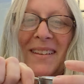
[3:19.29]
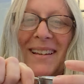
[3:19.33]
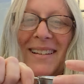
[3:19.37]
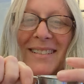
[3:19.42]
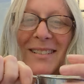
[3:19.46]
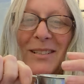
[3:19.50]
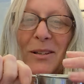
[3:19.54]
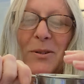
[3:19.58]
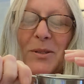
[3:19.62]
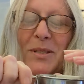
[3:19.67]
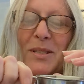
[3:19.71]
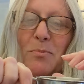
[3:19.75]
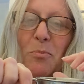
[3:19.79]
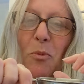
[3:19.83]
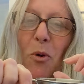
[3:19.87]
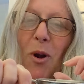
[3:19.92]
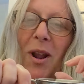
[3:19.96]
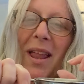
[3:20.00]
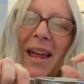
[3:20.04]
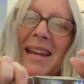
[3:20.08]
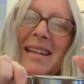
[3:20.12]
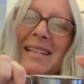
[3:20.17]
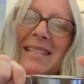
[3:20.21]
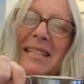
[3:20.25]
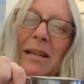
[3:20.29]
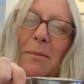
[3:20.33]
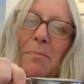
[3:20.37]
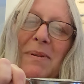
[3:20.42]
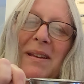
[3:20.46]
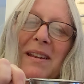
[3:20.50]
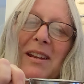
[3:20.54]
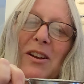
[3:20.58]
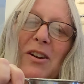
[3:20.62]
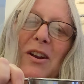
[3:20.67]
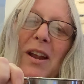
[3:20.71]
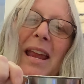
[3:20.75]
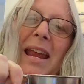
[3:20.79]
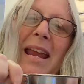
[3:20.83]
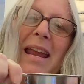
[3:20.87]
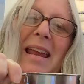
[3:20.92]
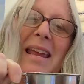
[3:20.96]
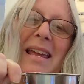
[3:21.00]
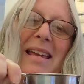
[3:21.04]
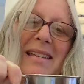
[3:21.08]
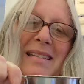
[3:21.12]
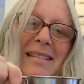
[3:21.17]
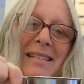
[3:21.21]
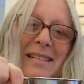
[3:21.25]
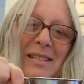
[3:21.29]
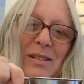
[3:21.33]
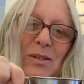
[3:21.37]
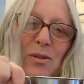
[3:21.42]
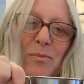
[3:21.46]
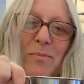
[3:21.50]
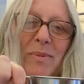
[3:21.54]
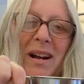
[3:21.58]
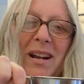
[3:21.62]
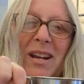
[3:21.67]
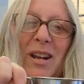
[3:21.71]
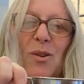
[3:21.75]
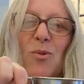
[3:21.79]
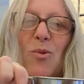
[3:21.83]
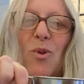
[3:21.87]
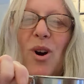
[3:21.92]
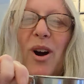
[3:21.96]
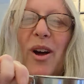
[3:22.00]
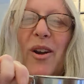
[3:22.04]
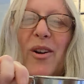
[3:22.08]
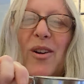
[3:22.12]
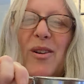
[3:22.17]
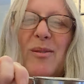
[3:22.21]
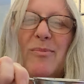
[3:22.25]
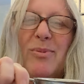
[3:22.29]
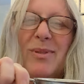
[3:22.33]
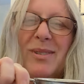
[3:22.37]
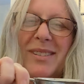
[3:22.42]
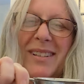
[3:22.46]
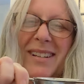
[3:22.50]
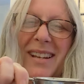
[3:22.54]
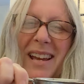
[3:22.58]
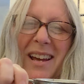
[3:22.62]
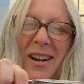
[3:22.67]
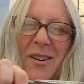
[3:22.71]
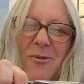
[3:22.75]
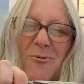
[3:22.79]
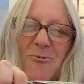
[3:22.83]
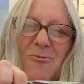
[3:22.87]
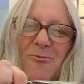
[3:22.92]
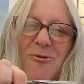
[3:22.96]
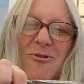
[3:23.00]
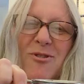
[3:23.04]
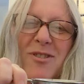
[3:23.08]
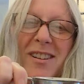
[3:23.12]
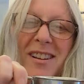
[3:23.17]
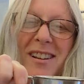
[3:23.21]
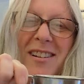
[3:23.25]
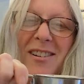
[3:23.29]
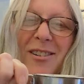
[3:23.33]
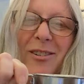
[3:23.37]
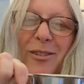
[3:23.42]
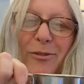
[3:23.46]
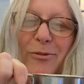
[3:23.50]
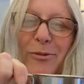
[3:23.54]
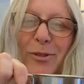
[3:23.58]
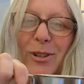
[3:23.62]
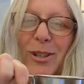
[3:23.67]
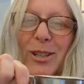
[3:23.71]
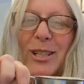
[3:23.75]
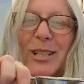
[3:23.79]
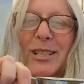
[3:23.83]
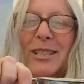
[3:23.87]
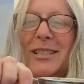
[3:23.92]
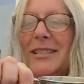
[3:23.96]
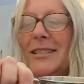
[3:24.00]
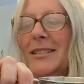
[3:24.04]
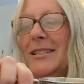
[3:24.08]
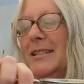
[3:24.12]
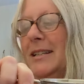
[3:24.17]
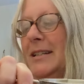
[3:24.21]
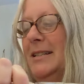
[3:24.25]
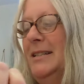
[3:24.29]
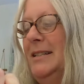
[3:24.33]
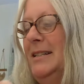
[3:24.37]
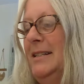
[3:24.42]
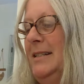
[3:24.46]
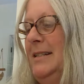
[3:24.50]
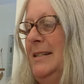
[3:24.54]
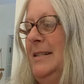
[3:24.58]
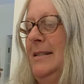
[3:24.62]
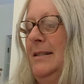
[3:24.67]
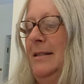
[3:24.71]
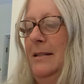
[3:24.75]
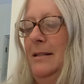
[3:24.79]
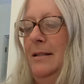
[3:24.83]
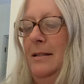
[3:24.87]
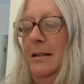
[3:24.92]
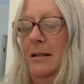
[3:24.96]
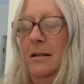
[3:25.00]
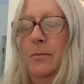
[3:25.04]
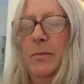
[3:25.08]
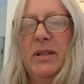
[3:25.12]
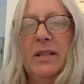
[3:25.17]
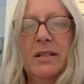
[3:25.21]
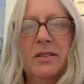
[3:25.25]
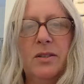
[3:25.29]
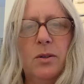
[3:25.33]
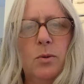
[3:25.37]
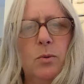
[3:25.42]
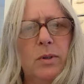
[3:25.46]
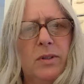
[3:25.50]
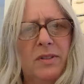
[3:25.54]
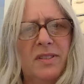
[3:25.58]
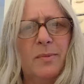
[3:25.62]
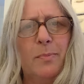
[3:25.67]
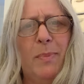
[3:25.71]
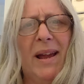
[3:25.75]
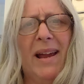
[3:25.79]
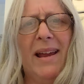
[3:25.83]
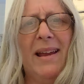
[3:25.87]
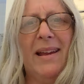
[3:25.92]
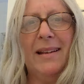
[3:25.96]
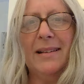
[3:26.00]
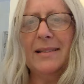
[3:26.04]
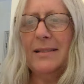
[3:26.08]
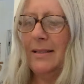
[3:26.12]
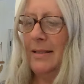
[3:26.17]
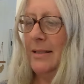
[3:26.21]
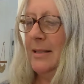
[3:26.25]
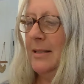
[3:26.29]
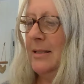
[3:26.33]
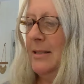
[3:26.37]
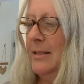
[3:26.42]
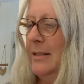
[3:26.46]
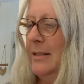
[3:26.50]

So it's more like dipping your hand into a bucket of water and pulling out a real frog. I mean, these are real Spangs.